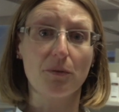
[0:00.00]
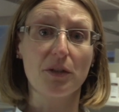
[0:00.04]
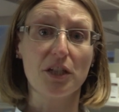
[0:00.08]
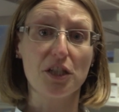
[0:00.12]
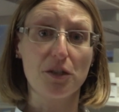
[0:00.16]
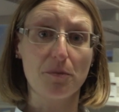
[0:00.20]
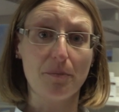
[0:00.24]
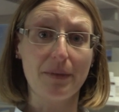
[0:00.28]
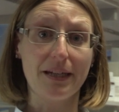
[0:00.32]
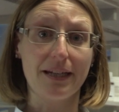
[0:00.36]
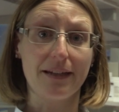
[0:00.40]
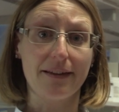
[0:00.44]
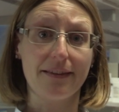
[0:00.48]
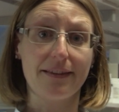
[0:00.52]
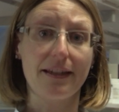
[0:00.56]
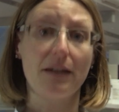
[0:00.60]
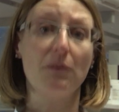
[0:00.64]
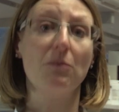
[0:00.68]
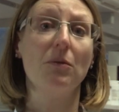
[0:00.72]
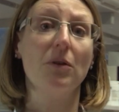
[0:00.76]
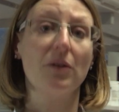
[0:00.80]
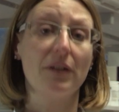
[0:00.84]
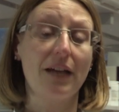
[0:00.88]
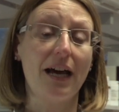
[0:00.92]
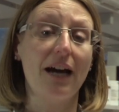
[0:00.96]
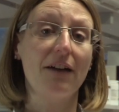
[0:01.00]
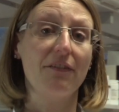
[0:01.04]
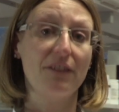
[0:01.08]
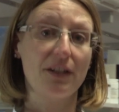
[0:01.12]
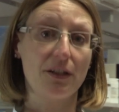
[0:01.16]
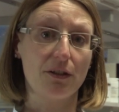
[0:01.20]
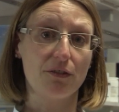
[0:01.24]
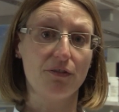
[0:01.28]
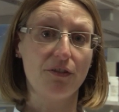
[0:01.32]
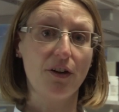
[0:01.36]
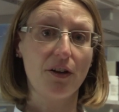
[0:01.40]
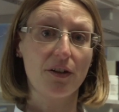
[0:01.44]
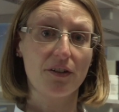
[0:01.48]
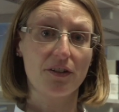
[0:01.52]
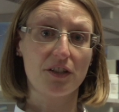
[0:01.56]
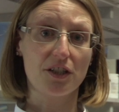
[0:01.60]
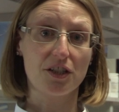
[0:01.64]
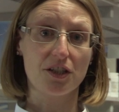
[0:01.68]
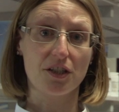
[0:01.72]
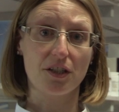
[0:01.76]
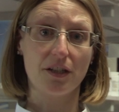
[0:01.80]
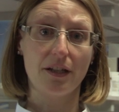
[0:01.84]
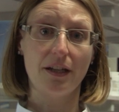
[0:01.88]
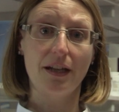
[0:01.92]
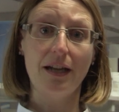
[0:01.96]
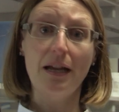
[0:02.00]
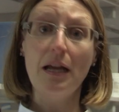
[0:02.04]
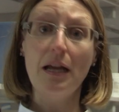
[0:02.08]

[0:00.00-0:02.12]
which means they won't have enough oxygen.